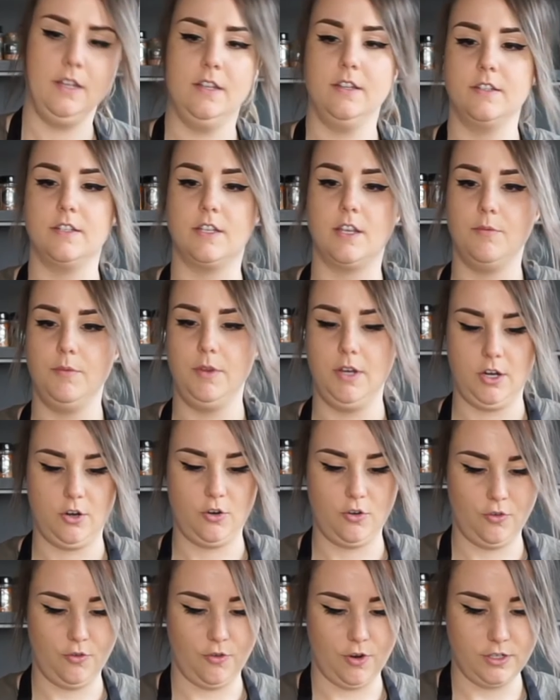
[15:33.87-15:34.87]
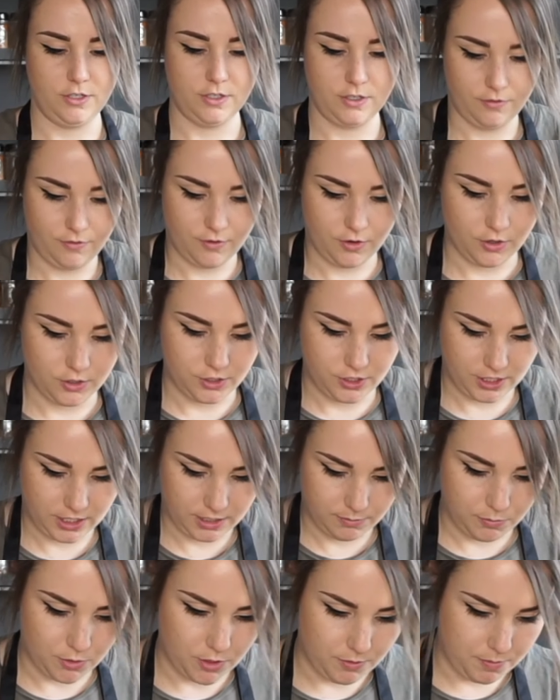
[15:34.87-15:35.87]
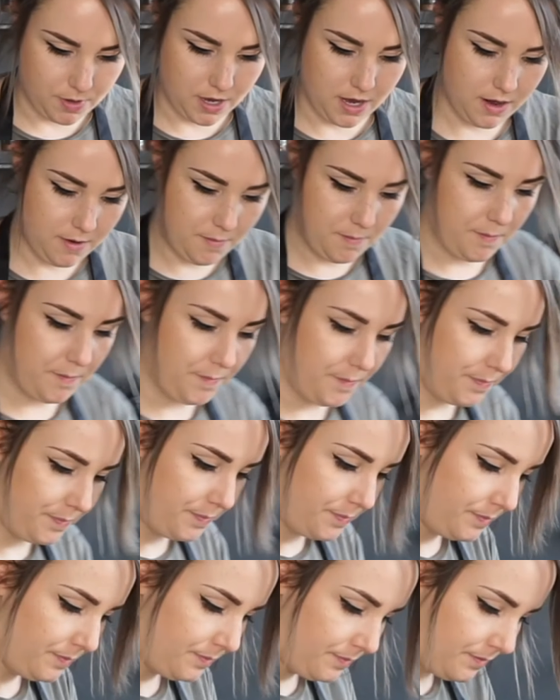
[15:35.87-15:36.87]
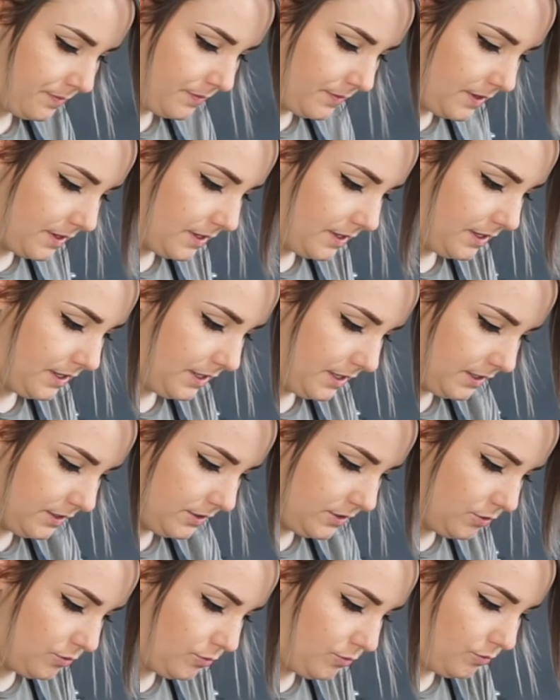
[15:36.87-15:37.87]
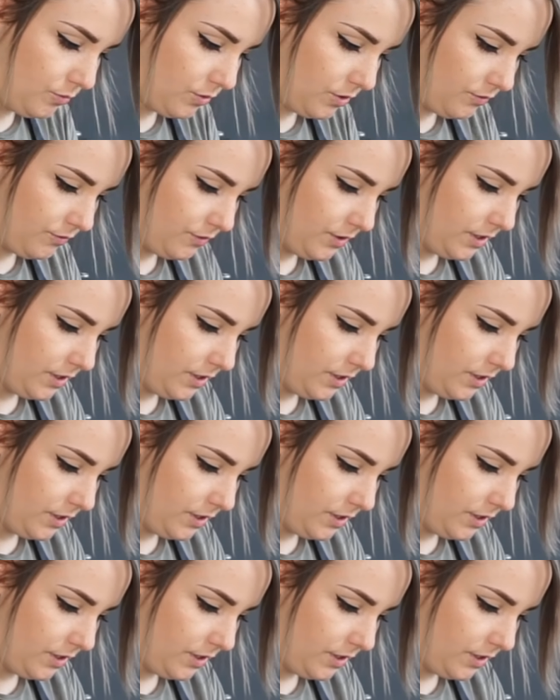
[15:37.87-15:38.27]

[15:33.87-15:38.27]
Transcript: I the crust of our chicken pot pie, in case you're wondering.